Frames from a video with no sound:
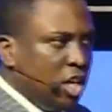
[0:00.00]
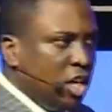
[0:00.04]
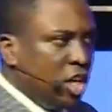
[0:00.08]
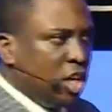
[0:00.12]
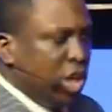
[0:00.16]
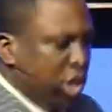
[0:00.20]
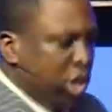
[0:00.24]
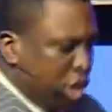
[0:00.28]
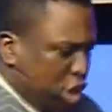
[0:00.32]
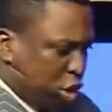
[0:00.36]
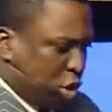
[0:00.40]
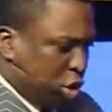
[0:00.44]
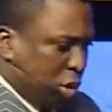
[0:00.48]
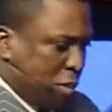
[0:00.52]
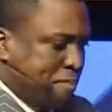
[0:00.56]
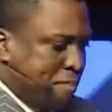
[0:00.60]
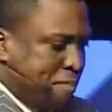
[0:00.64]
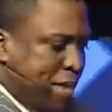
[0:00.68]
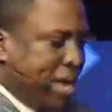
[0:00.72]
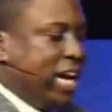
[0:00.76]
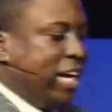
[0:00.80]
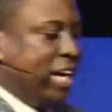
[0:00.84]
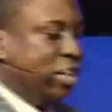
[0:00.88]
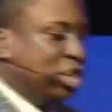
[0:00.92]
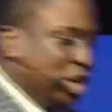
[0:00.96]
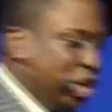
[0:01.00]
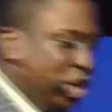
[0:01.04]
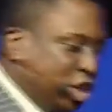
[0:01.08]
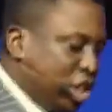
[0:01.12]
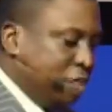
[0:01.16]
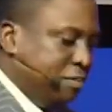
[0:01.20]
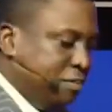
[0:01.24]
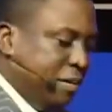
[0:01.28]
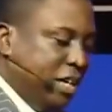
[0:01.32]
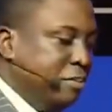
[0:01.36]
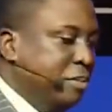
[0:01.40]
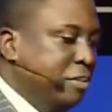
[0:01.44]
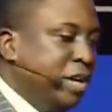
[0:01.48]
You need to make
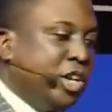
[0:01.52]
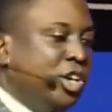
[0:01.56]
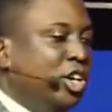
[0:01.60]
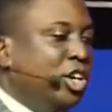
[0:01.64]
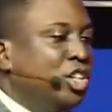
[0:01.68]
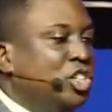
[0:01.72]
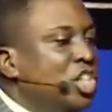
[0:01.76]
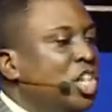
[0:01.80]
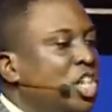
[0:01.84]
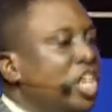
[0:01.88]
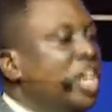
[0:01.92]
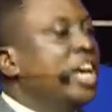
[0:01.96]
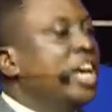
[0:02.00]
adjustment because